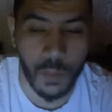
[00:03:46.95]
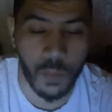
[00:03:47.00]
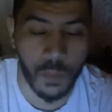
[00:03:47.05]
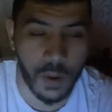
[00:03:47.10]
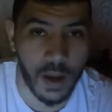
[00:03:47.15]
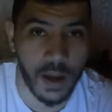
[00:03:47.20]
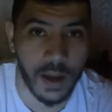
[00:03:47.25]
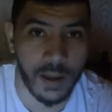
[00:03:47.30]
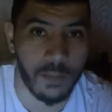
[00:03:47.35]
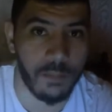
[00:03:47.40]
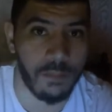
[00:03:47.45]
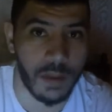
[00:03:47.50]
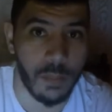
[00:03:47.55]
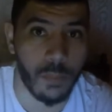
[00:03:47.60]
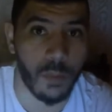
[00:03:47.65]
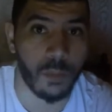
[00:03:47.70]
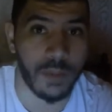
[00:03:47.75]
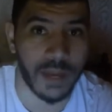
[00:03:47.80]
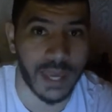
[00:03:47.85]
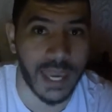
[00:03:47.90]
why
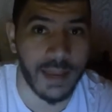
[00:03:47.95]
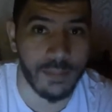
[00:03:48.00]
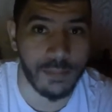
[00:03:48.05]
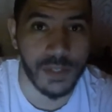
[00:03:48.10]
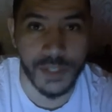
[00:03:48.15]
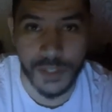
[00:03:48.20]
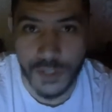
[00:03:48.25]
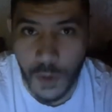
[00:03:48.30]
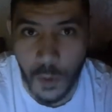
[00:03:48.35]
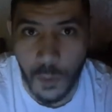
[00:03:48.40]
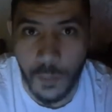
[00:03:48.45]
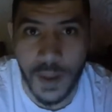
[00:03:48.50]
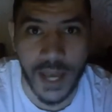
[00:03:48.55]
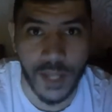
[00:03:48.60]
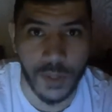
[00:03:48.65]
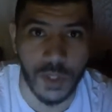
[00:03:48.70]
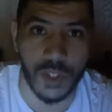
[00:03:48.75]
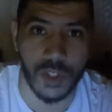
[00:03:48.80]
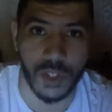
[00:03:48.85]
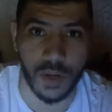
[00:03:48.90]
people became so
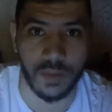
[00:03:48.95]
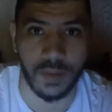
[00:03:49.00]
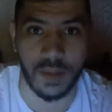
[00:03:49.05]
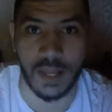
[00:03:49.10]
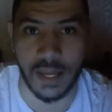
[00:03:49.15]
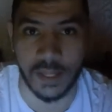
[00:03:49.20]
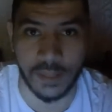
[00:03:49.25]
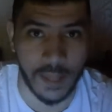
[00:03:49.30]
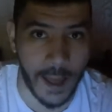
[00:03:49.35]
bad to each other like